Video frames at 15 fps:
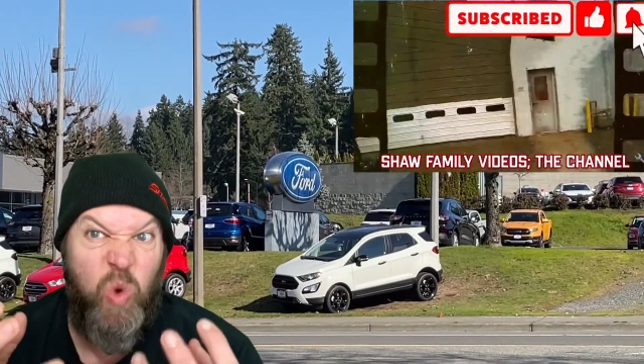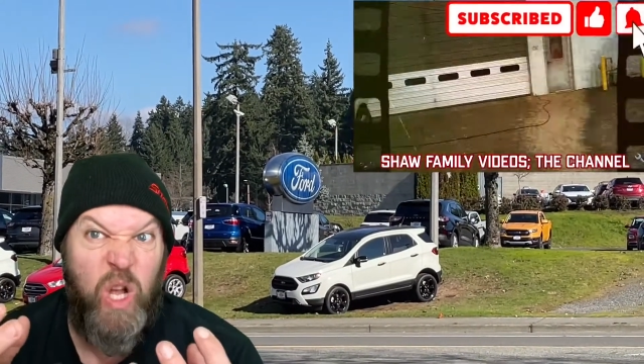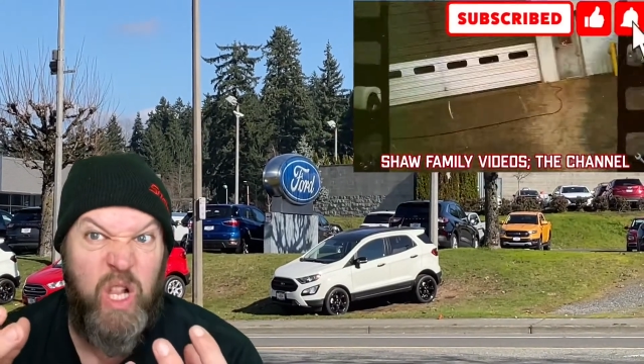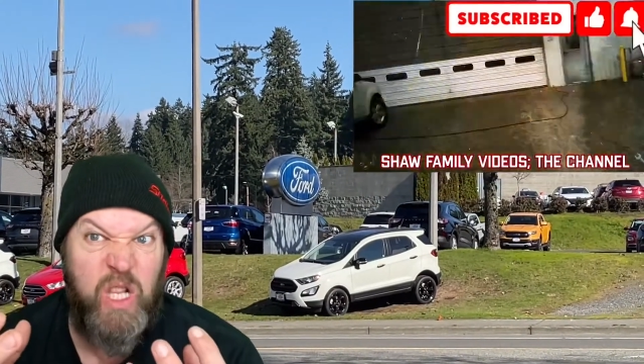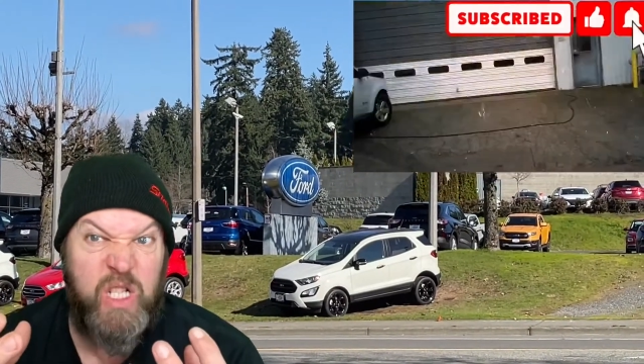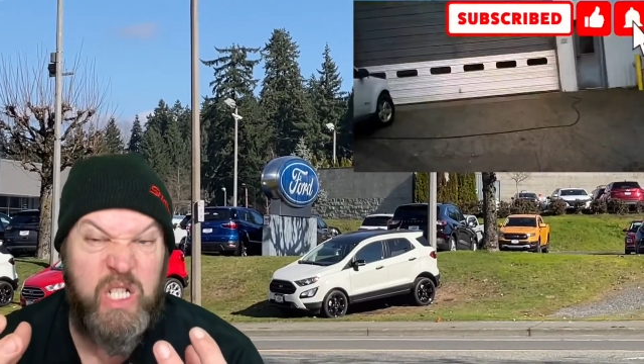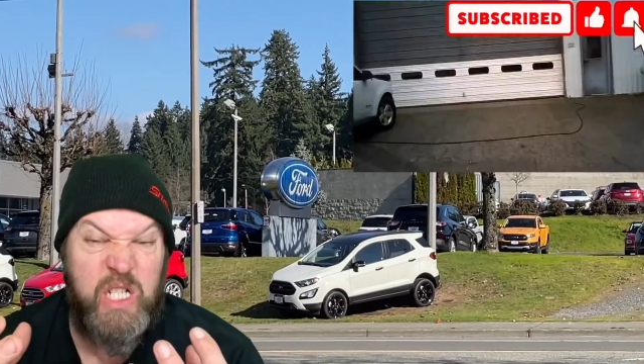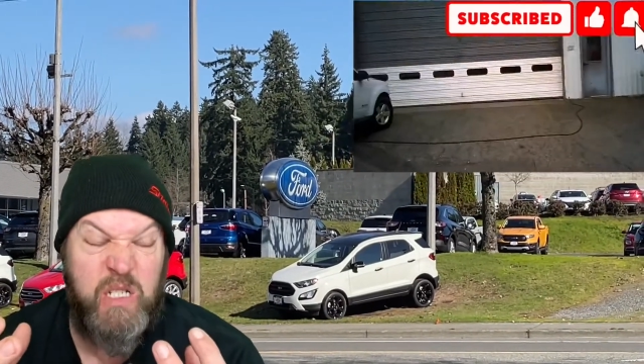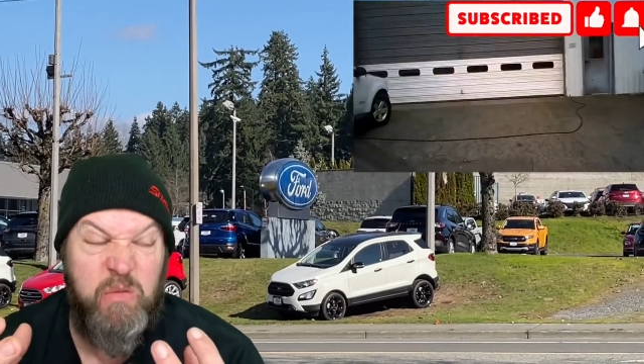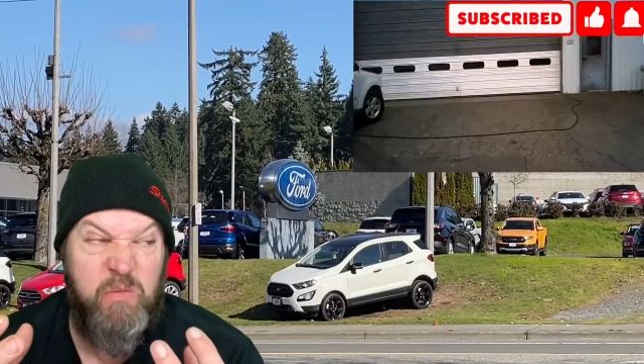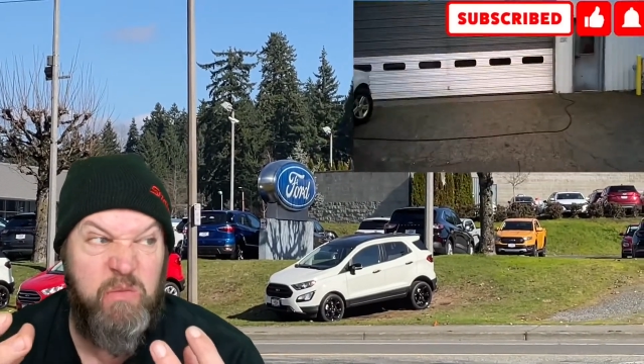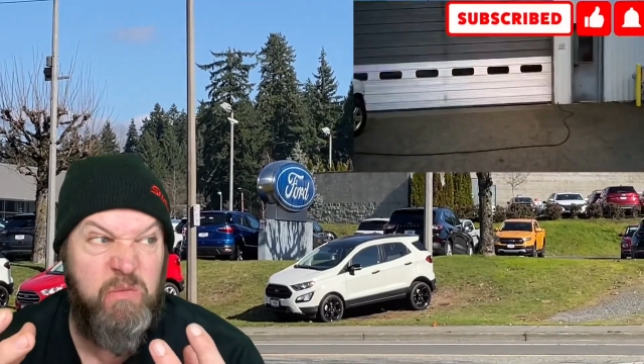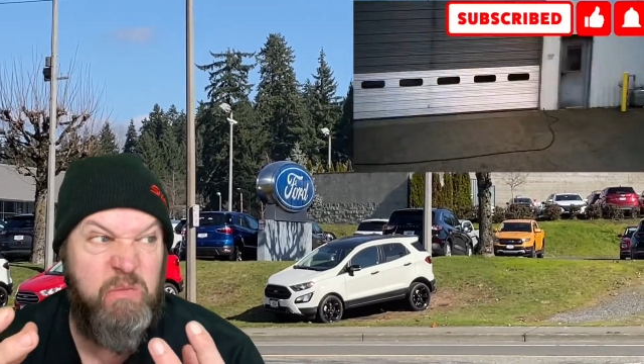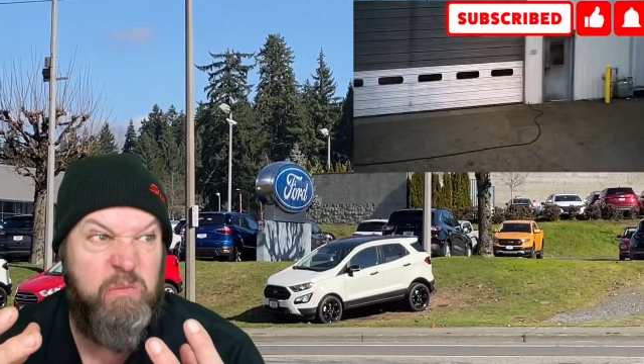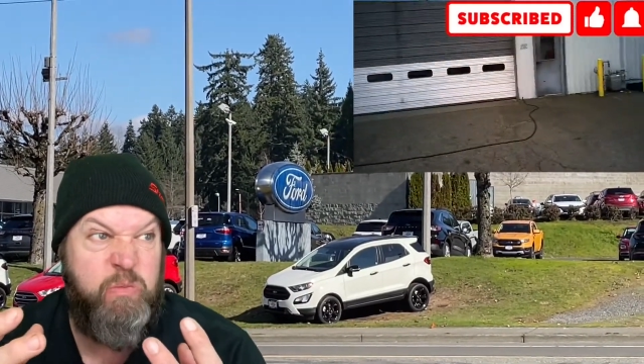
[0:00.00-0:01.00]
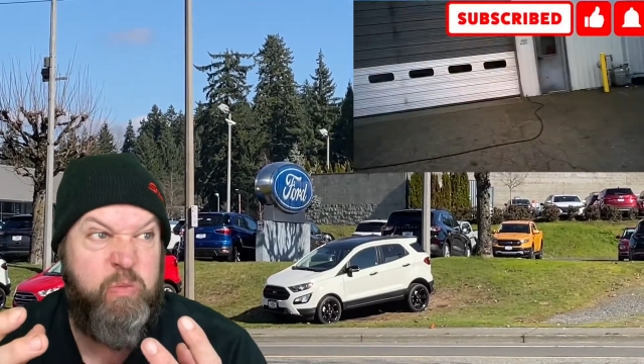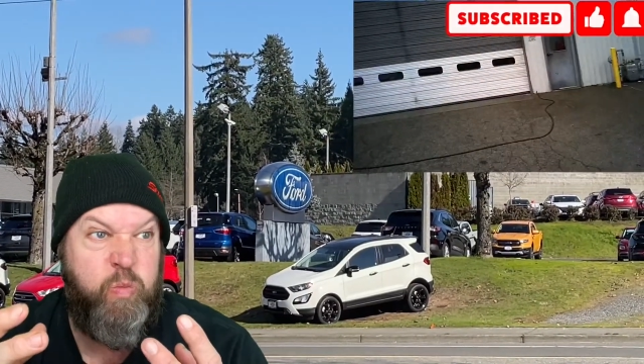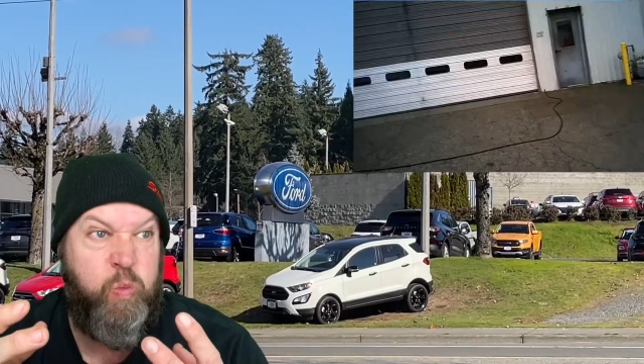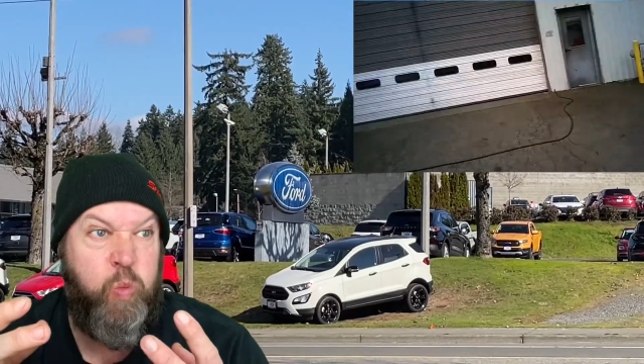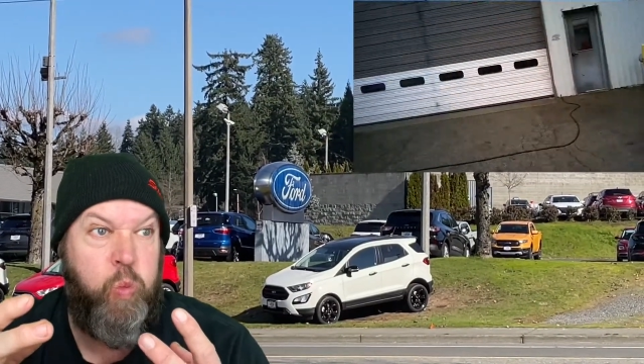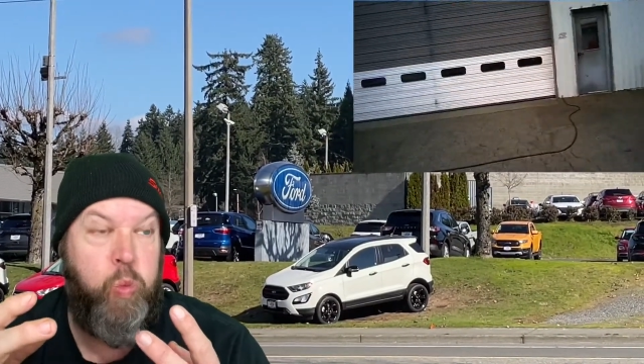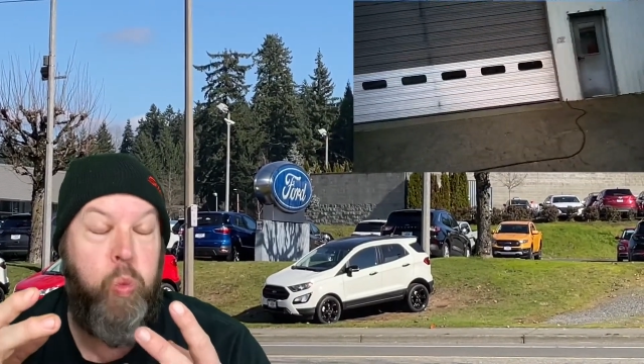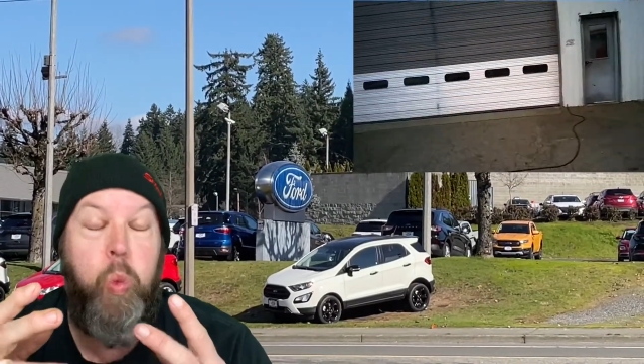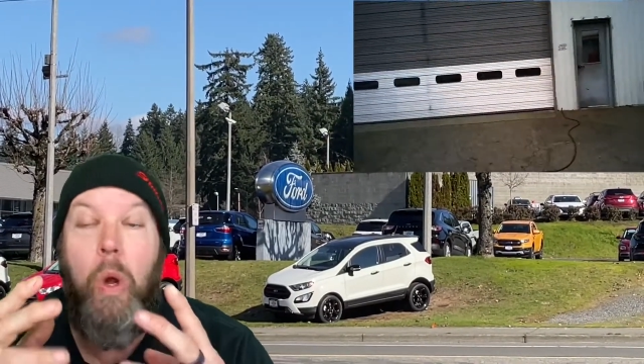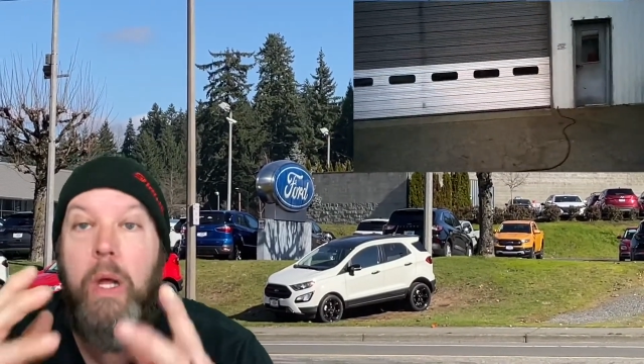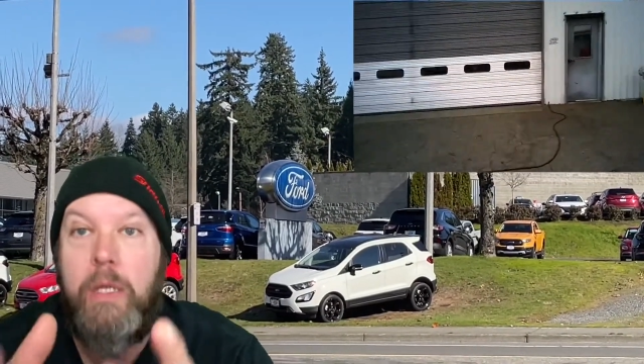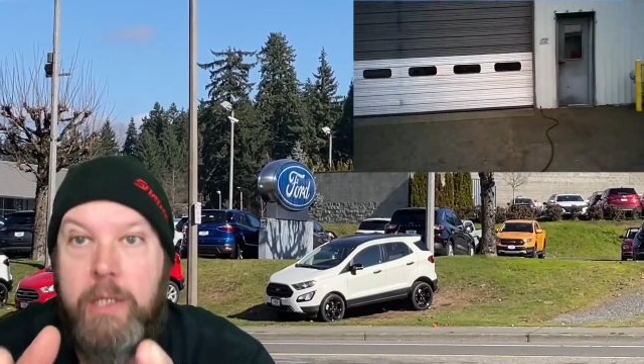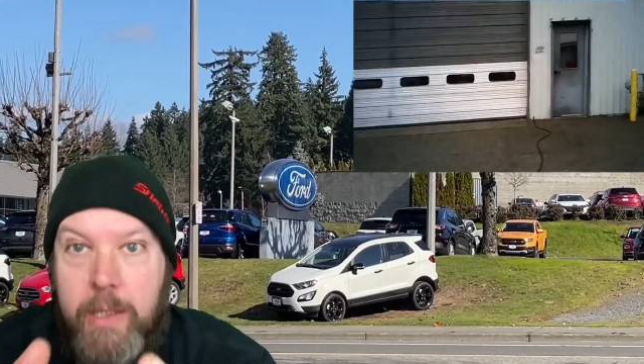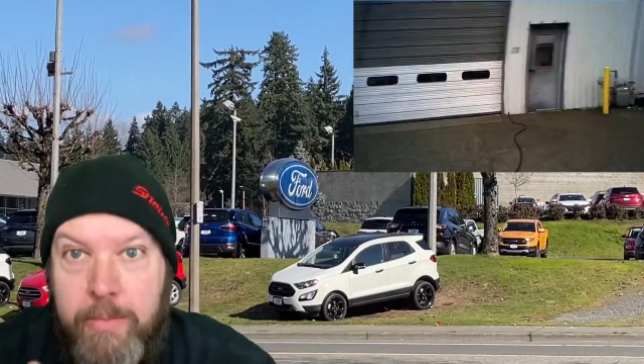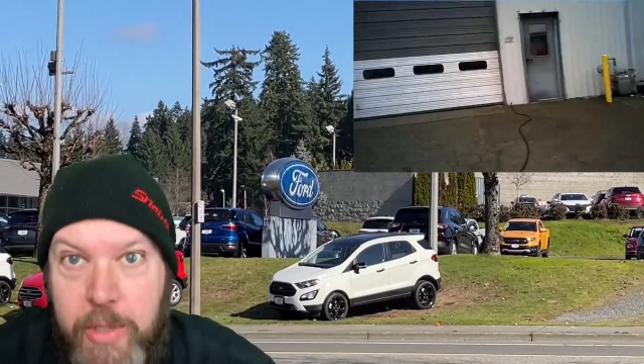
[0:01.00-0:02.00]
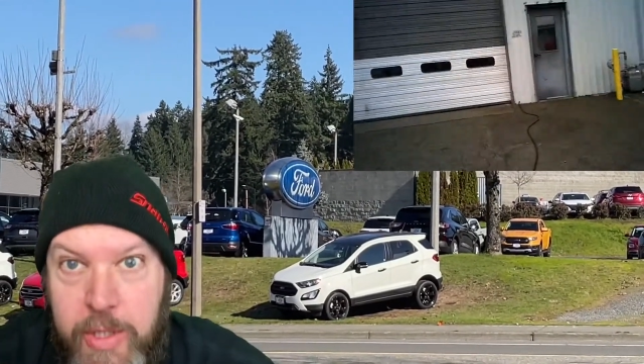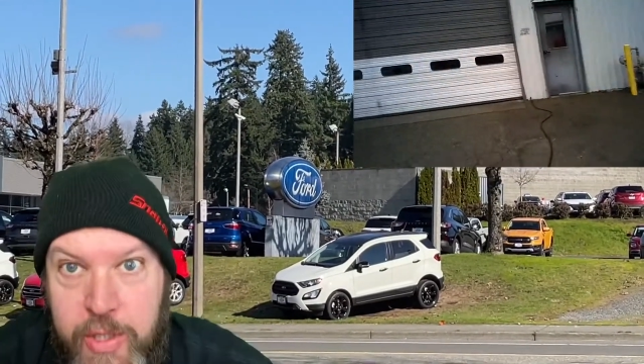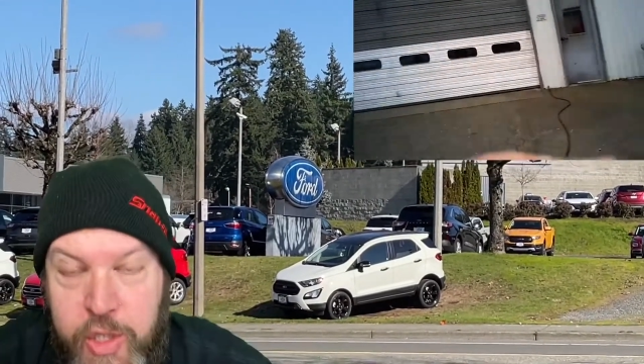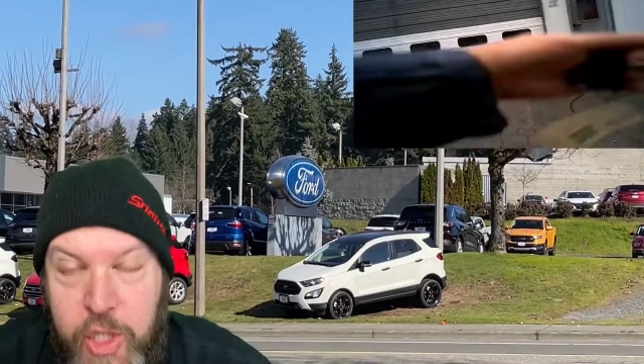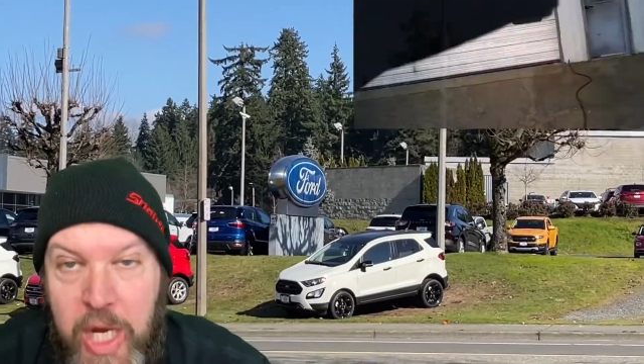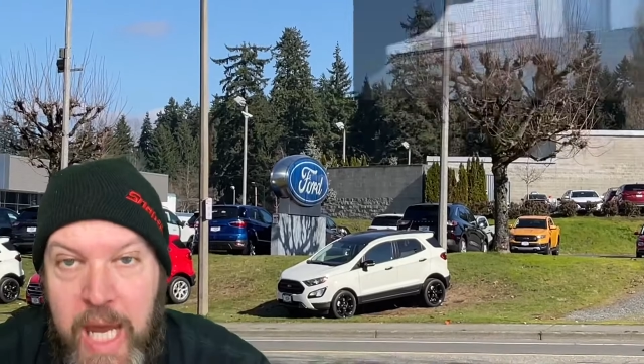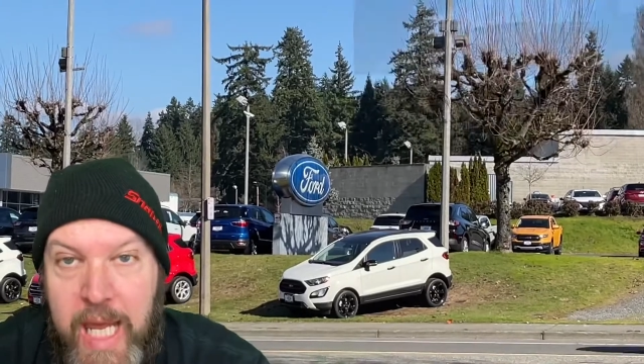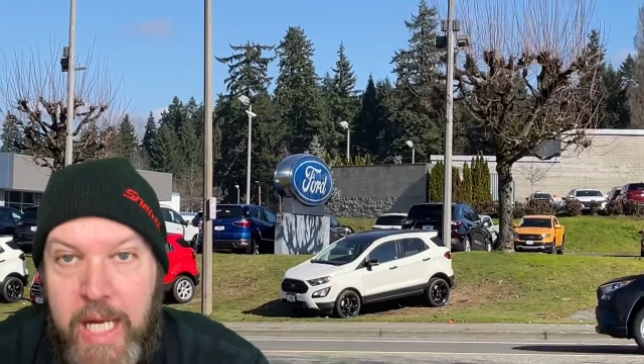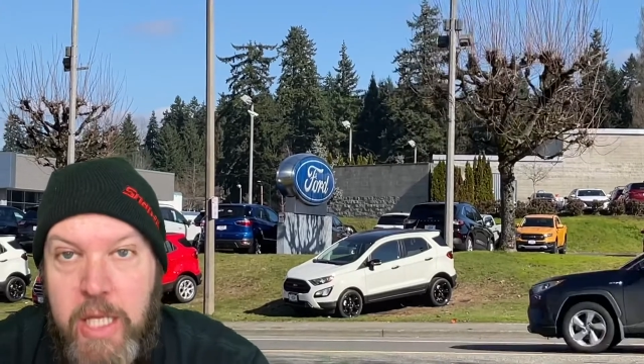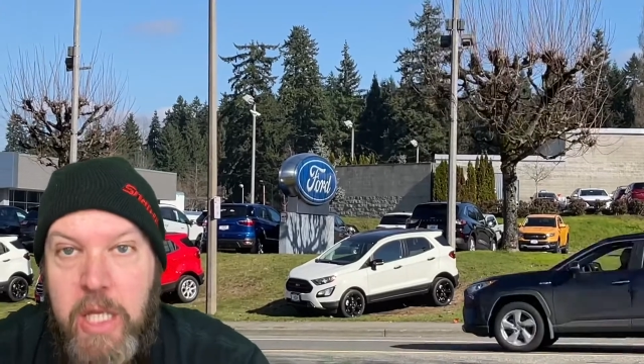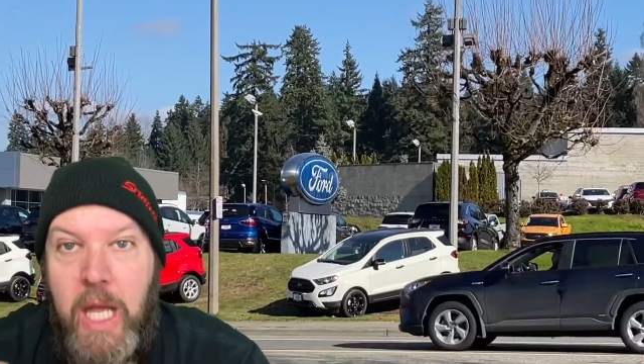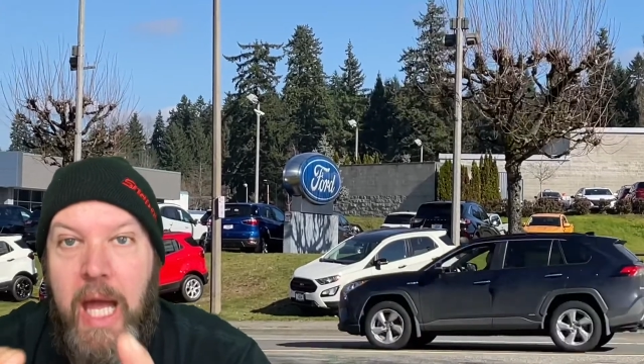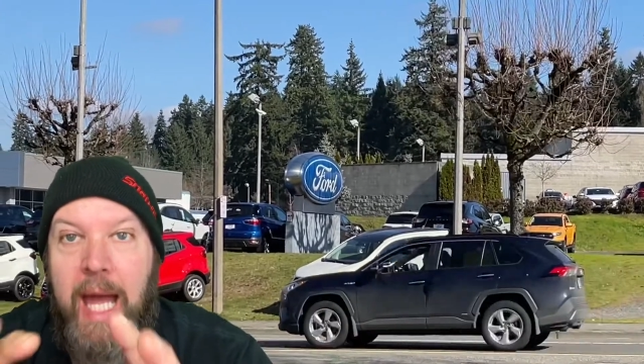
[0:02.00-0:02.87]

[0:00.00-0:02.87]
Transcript: welcome, welcome to the channel.